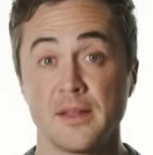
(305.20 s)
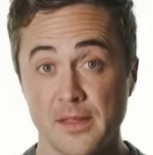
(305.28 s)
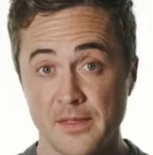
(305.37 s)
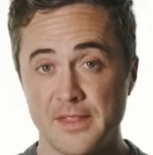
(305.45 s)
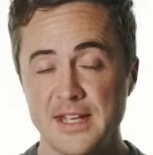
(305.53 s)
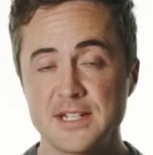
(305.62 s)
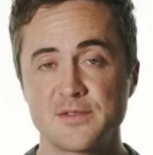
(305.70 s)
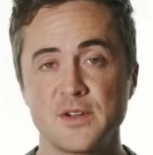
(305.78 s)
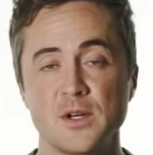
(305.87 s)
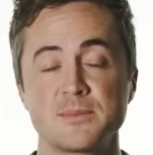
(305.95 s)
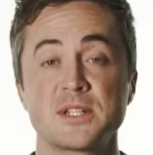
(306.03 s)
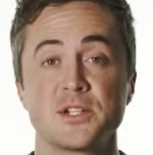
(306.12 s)
These
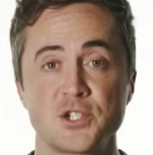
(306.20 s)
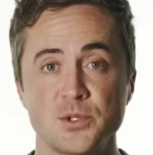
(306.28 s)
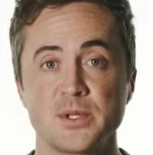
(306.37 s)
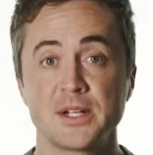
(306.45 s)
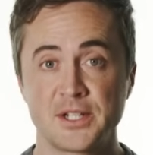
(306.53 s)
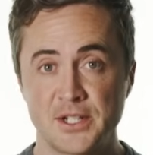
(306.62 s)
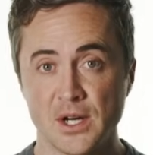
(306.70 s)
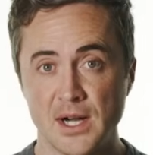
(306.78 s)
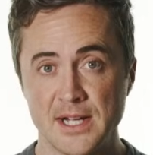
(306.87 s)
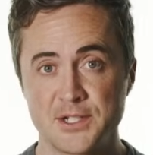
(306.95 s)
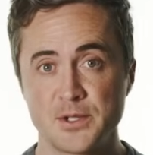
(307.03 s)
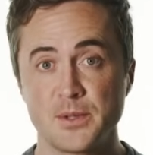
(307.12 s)
verbs should
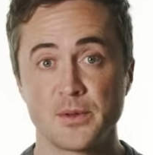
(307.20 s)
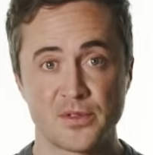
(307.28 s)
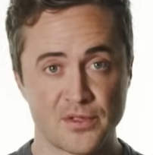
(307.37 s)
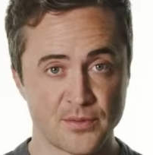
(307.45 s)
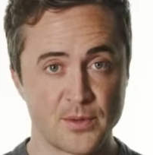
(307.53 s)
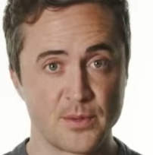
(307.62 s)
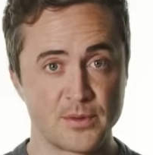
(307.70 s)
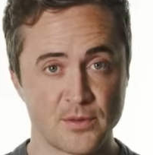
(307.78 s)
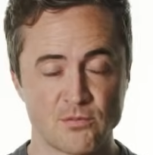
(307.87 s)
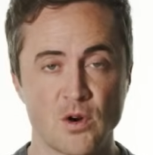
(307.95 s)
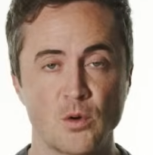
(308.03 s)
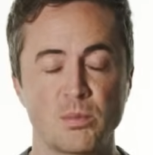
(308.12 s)
guide you through the
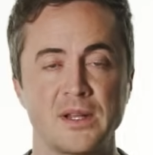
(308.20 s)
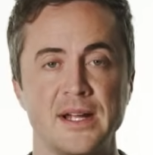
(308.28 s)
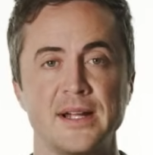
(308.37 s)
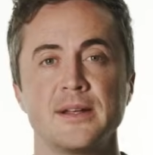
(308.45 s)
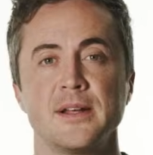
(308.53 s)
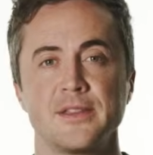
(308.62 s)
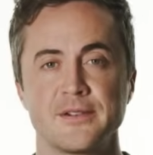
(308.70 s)
role play.